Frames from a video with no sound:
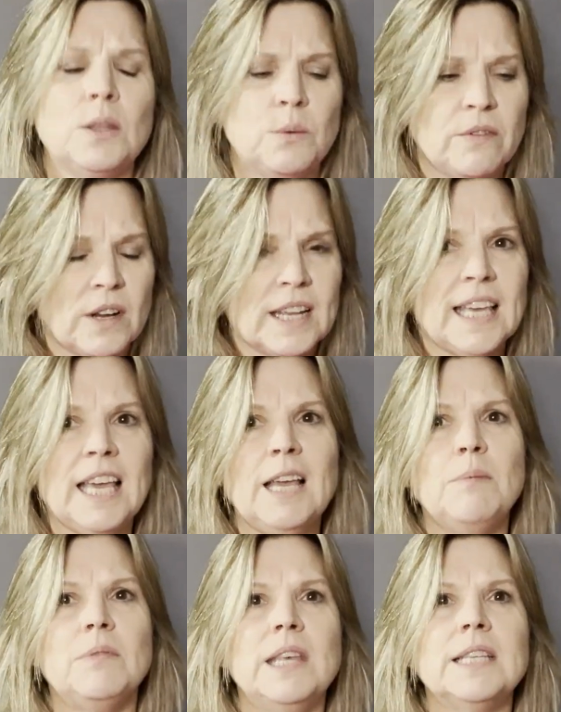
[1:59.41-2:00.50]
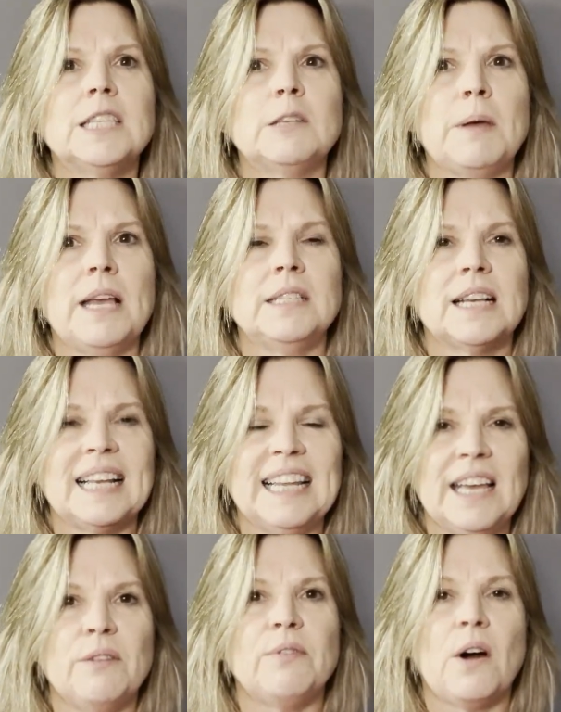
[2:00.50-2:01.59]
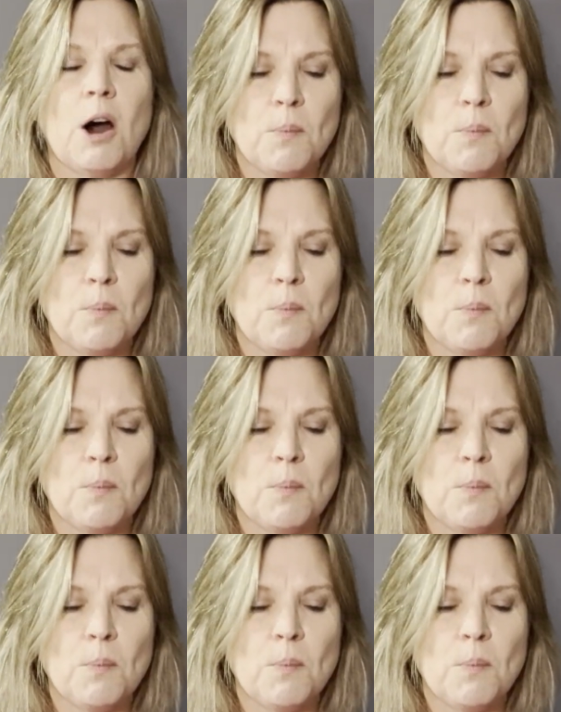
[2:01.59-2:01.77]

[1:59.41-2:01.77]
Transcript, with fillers: we've got to keep this space clear for our